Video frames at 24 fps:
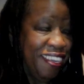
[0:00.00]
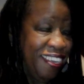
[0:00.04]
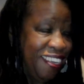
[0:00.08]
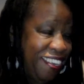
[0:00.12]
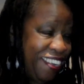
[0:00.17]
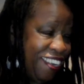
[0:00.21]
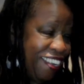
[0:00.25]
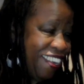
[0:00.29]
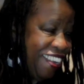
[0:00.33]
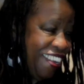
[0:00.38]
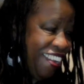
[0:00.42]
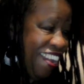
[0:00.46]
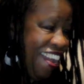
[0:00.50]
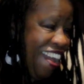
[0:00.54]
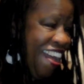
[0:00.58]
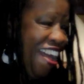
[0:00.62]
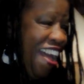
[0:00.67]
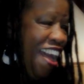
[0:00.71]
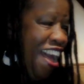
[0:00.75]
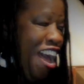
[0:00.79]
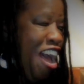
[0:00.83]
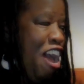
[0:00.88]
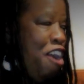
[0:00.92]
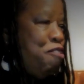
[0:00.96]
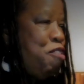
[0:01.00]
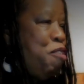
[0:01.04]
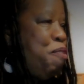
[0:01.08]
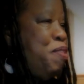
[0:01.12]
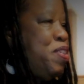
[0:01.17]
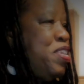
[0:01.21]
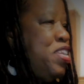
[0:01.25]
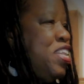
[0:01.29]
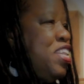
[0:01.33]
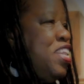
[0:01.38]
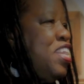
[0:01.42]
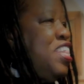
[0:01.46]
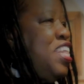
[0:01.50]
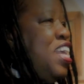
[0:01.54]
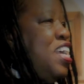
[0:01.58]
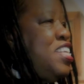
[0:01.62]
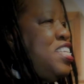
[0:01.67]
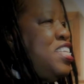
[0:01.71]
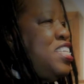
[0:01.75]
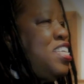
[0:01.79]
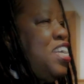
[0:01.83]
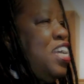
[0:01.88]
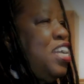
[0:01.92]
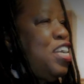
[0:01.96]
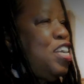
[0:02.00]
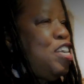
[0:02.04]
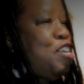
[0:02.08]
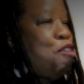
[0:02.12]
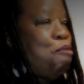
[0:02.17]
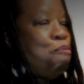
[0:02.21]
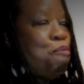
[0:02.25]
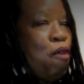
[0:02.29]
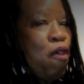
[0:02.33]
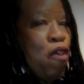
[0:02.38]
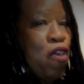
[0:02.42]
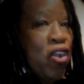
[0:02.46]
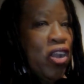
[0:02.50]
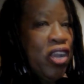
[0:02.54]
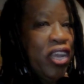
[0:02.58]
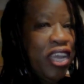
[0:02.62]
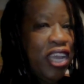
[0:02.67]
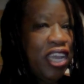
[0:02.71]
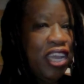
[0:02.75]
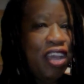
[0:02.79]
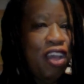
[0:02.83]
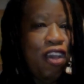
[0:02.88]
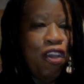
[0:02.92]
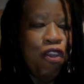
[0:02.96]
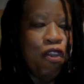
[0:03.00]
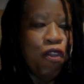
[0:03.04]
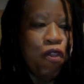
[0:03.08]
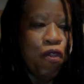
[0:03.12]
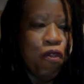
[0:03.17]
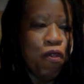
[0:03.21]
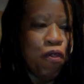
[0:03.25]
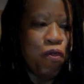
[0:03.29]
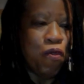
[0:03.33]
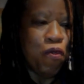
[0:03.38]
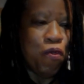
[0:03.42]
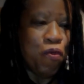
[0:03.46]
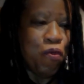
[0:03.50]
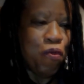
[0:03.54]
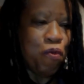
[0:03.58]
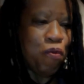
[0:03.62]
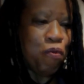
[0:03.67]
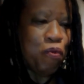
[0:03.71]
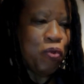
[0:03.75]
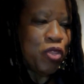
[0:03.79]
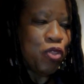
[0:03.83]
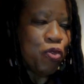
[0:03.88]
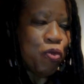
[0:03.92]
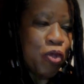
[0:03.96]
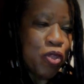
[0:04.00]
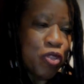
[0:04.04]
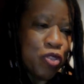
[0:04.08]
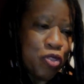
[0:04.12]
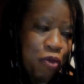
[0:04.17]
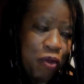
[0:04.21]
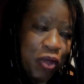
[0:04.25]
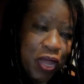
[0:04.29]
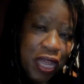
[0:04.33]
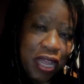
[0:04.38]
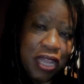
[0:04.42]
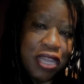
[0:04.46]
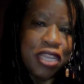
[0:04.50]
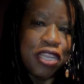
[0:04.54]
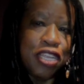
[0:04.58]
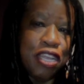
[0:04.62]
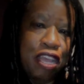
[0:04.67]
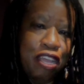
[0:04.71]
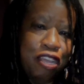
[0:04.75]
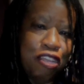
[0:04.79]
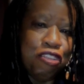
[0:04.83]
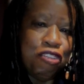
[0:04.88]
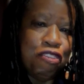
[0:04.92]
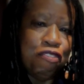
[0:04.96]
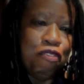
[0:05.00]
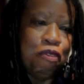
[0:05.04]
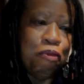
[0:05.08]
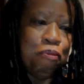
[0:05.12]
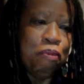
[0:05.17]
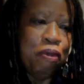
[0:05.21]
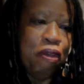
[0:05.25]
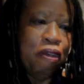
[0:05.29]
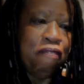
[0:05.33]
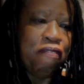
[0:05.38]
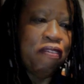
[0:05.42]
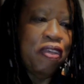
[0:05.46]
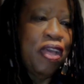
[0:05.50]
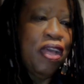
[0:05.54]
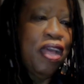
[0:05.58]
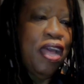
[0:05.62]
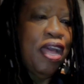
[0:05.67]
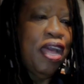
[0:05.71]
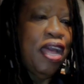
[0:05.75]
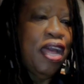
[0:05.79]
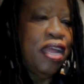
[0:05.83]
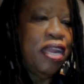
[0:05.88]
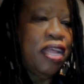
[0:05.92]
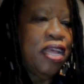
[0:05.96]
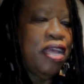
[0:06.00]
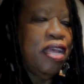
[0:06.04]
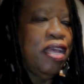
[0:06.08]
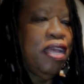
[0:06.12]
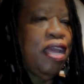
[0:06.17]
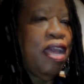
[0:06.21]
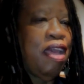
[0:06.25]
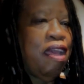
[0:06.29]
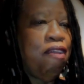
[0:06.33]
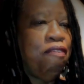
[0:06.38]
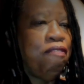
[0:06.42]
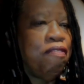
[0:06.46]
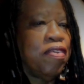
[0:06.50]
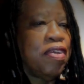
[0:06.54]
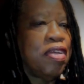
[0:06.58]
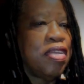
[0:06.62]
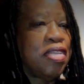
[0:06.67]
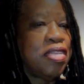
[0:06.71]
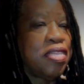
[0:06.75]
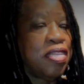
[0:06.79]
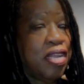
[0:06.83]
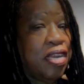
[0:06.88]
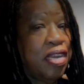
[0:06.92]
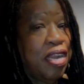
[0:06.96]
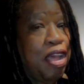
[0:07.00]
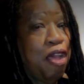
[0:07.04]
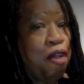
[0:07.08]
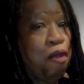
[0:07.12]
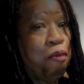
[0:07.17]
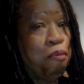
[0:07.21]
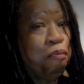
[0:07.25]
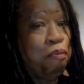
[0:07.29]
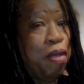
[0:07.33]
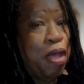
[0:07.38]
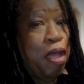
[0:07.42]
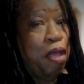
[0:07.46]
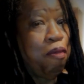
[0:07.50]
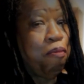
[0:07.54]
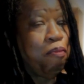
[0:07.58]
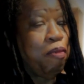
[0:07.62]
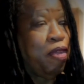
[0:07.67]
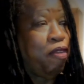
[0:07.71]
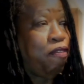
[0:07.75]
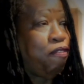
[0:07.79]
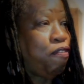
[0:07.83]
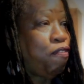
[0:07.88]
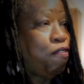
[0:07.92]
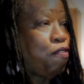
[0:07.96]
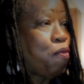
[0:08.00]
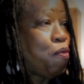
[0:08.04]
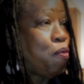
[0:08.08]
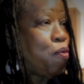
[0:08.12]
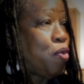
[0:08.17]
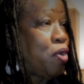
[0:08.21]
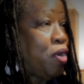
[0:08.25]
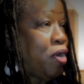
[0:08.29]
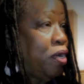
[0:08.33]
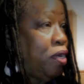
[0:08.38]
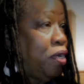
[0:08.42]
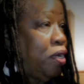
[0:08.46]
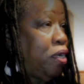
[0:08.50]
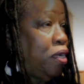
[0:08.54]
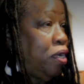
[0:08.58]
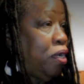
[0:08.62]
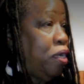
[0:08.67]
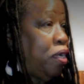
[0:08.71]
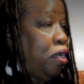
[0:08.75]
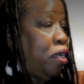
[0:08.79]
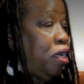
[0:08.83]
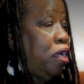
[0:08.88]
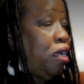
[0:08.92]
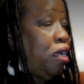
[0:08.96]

and we went to the then Senator Marchi, who was also a his history buff, and he gave us the down payment for uh,